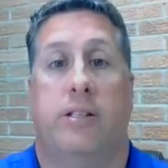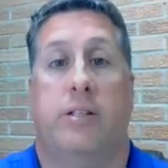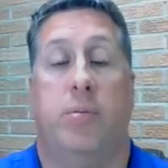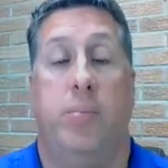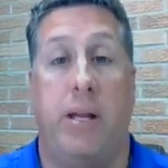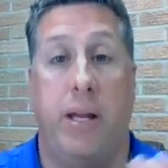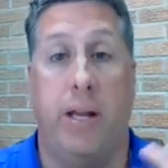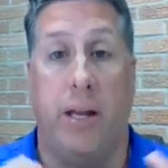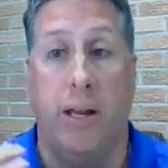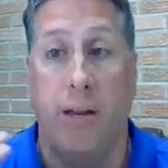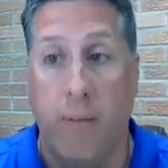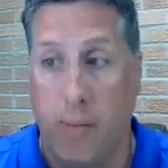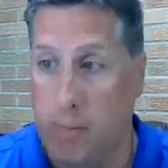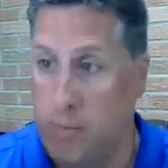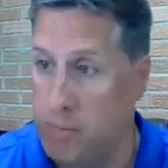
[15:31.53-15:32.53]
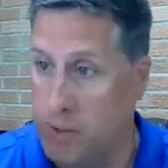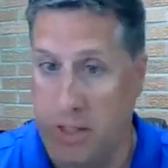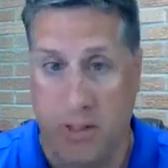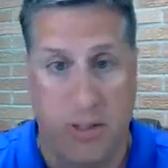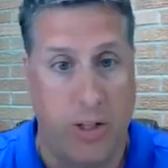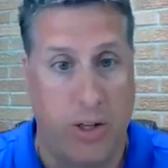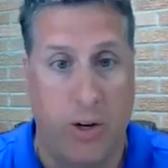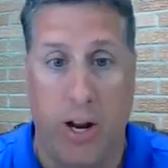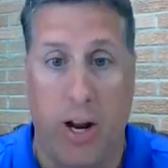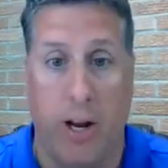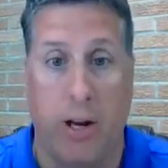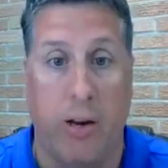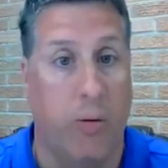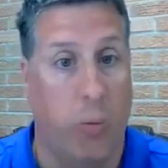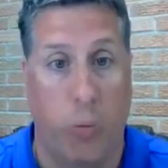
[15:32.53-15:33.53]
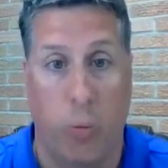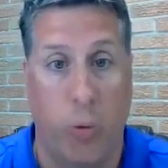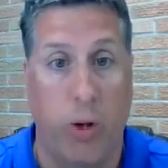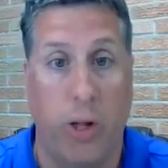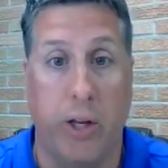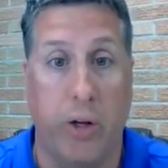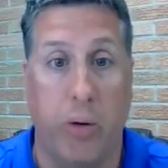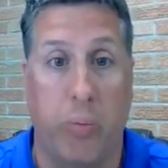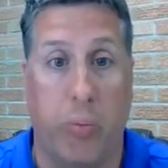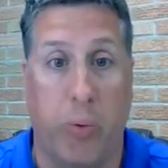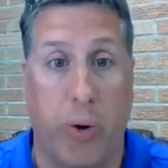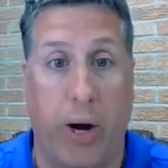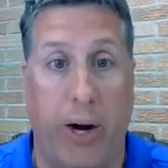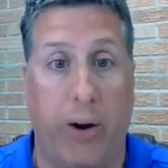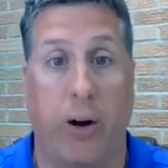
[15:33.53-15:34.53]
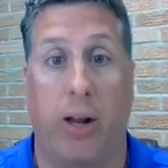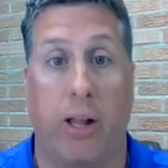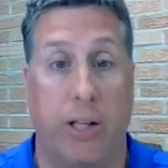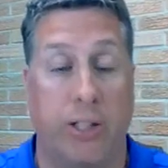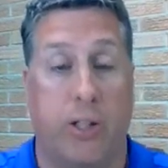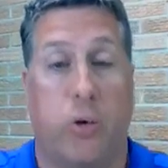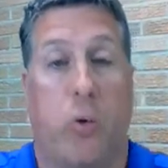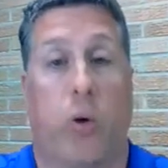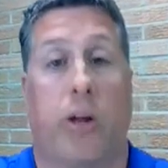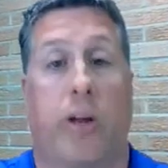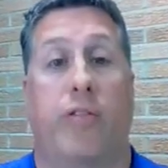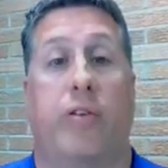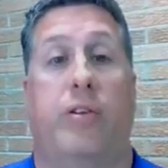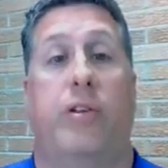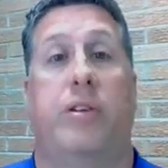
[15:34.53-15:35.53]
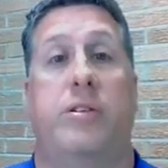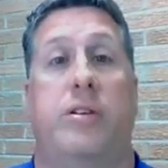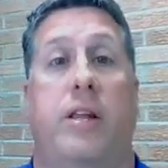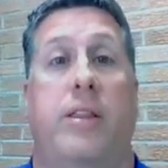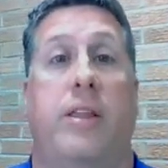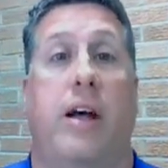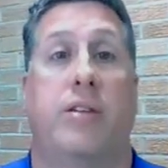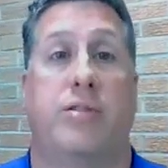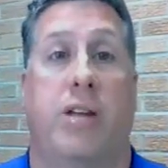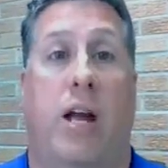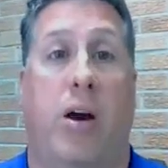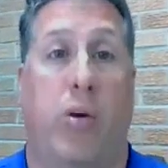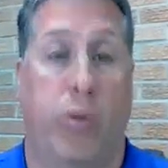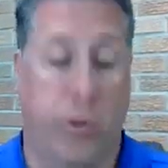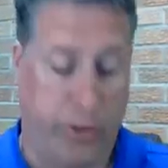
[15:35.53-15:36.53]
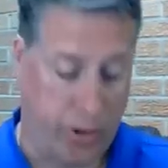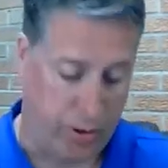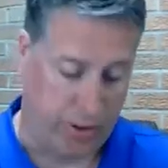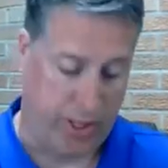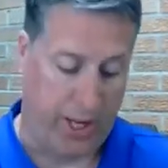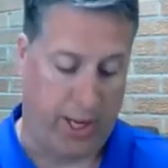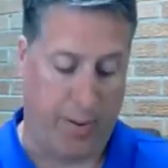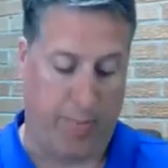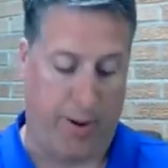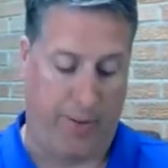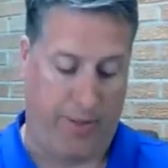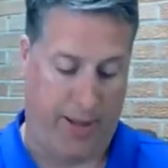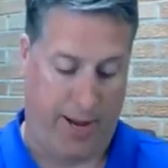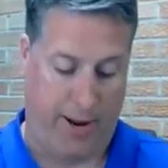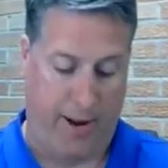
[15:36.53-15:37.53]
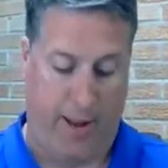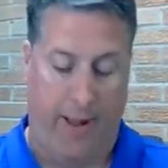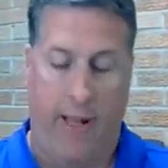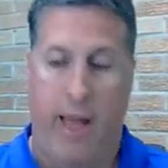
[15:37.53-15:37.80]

to be considered a really good prayer, at least according to the 10,000 hour rule. So let's think about that.